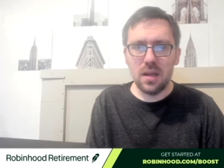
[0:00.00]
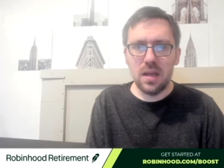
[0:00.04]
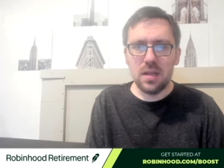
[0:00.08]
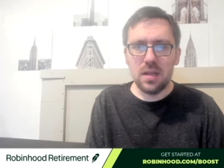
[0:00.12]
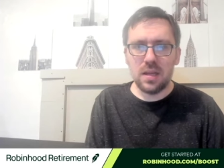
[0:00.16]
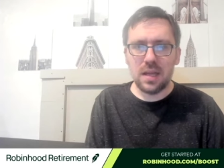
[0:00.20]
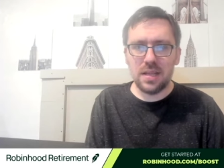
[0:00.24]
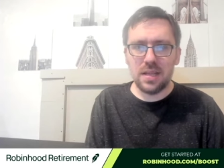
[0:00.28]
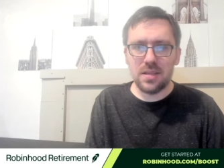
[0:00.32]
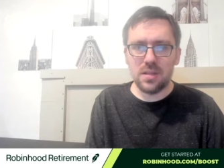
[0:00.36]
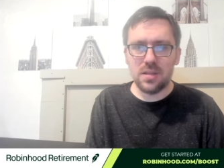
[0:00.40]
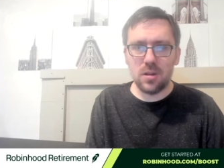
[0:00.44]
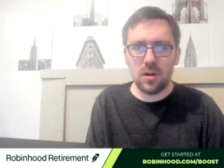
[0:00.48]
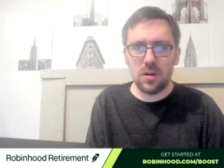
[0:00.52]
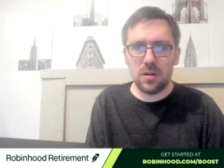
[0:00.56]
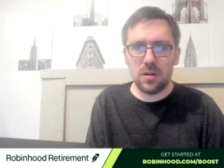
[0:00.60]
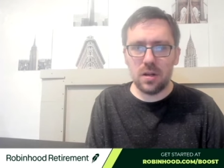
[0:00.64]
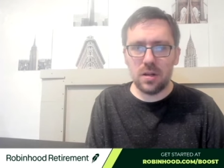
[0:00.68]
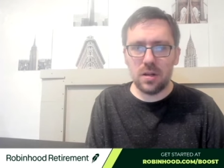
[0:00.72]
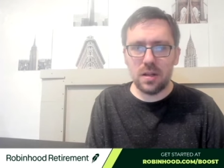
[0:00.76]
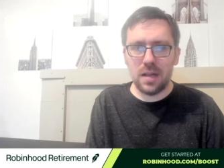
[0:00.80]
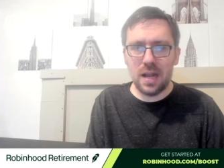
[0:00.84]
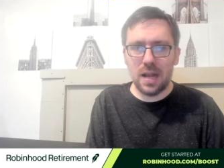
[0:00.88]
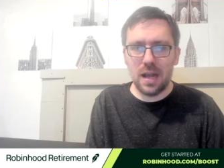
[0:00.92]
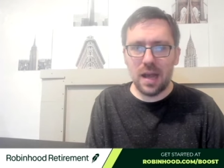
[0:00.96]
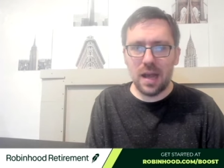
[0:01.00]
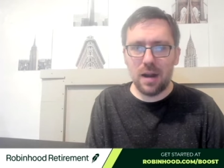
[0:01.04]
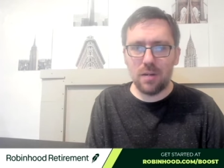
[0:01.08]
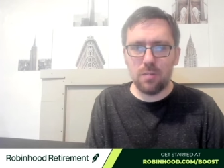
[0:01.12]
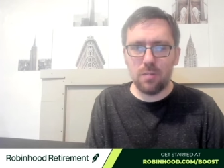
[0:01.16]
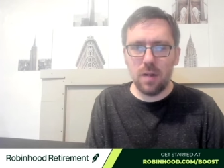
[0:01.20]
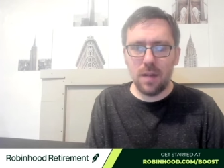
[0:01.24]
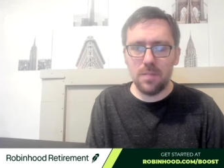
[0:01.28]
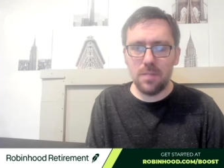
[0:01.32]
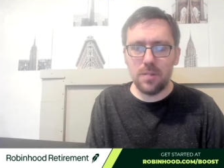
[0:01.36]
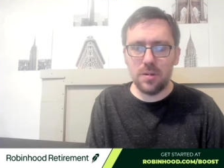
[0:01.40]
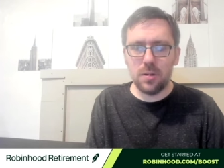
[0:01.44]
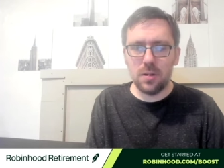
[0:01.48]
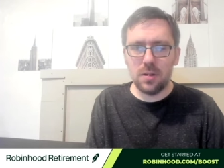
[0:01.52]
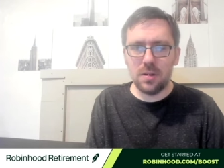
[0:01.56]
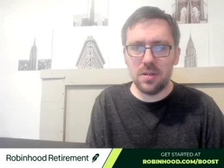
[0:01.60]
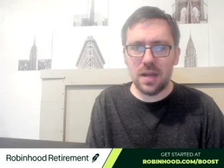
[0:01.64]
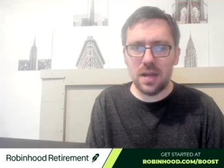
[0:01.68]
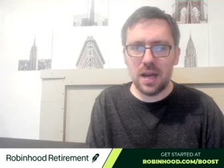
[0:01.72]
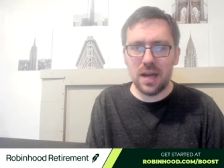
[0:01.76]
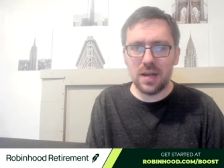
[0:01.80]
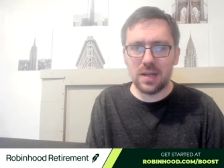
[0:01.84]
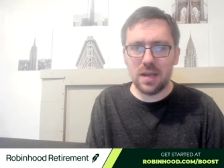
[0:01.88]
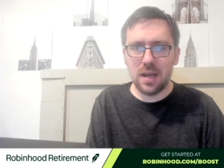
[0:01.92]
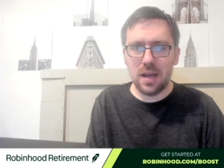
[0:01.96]
Get started at
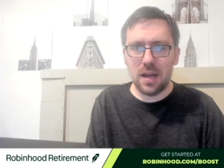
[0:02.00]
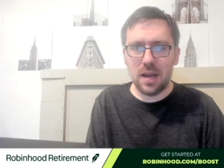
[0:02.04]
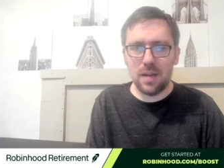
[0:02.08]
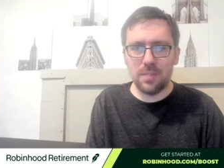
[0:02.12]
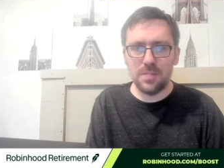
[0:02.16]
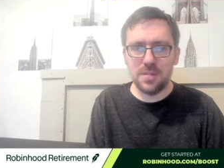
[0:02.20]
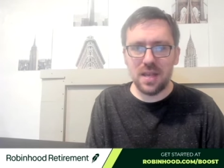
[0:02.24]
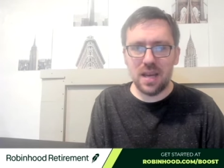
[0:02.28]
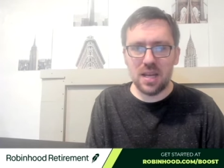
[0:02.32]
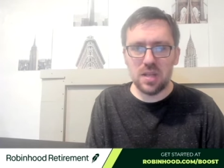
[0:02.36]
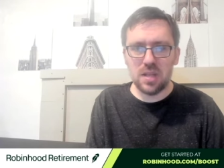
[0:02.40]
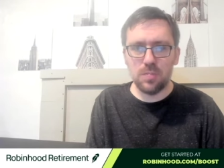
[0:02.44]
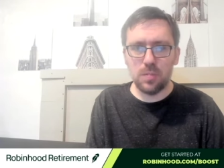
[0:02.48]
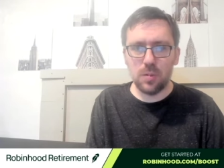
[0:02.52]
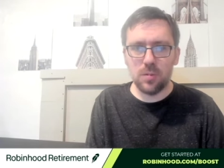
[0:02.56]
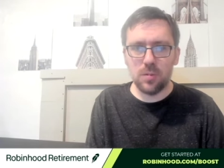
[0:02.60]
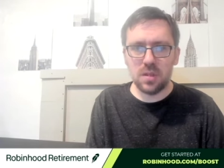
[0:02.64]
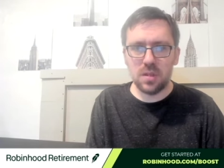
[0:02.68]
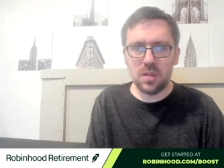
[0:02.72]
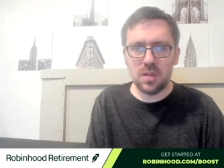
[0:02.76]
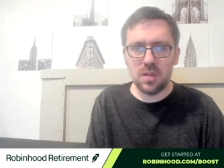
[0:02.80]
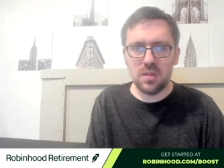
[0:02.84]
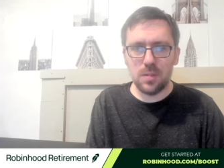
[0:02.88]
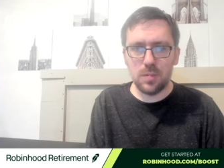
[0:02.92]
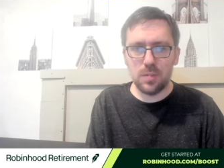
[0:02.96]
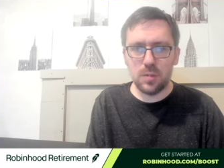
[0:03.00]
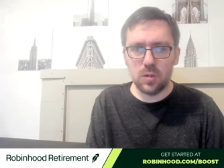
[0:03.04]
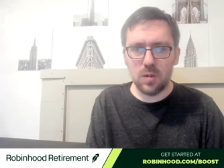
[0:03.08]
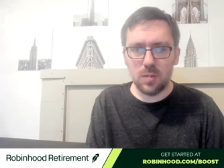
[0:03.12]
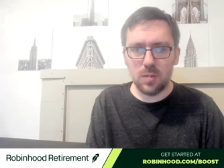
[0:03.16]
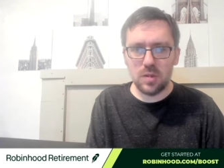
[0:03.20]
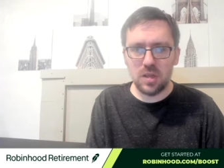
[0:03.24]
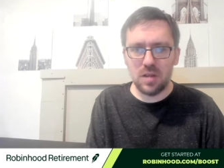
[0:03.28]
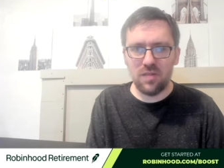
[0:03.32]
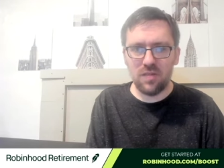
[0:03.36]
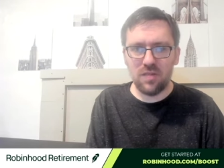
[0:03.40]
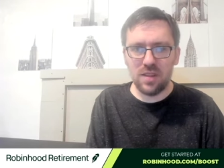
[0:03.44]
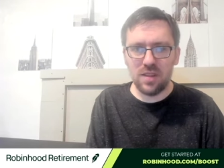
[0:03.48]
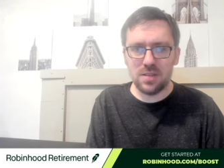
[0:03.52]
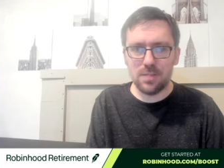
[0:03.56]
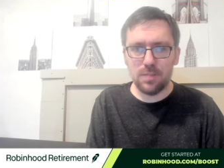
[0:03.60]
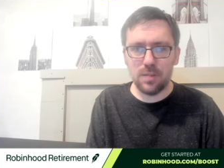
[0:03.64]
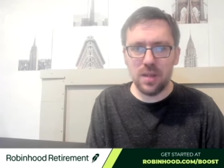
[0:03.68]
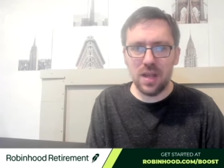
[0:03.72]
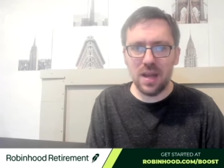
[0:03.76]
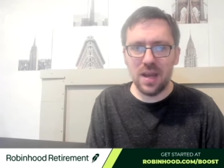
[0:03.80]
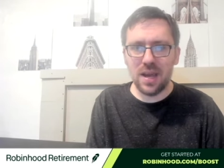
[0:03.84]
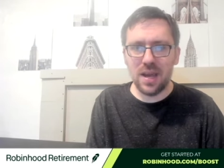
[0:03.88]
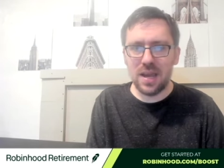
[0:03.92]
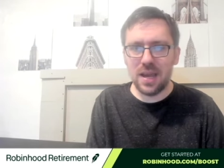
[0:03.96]
Robinhood.com slash boost. Subscription fees
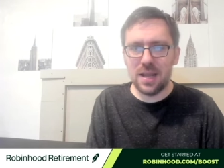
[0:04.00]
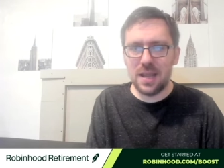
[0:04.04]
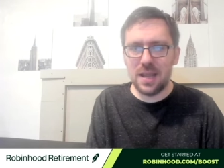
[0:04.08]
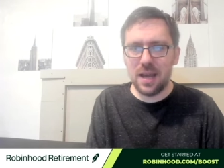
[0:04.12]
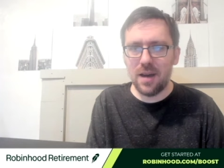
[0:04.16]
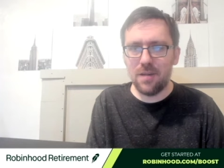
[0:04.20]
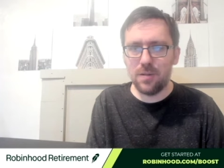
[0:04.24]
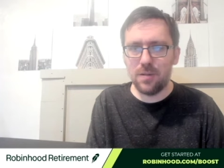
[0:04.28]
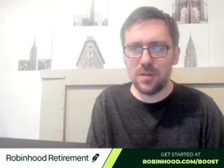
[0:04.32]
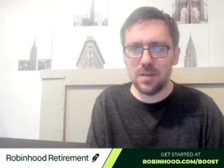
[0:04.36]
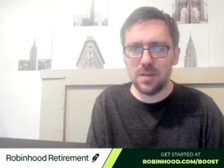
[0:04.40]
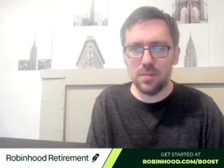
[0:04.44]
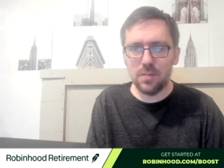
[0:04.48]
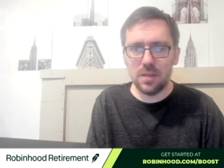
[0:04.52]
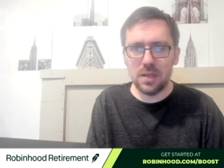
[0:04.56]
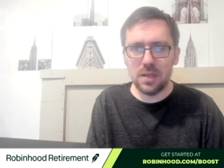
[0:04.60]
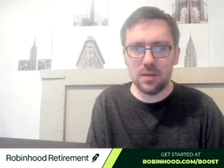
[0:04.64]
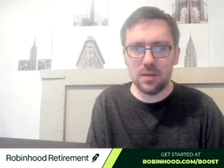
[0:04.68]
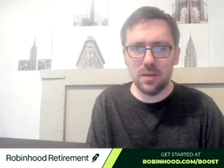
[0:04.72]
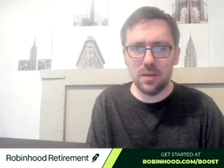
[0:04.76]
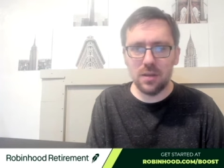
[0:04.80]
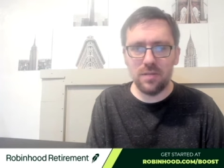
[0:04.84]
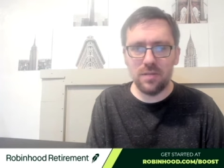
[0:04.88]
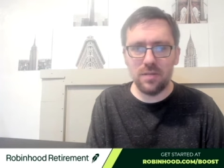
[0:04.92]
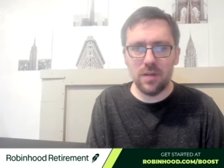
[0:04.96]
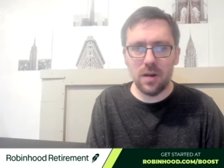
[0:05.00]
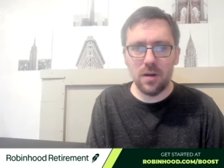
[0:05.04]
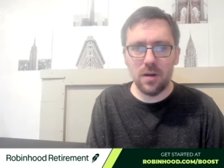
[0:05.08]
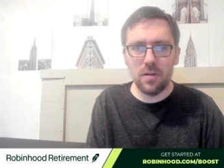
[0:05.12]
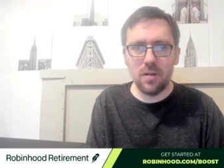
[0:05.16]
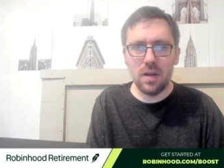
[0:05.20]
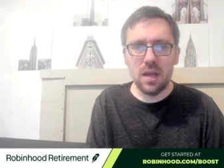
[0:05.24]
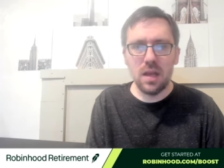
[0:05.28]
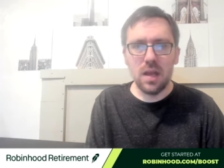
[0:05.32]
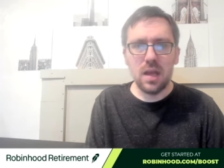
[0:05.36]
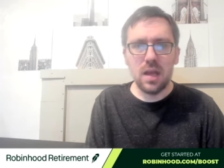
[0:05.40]
apply. And now for some legal info.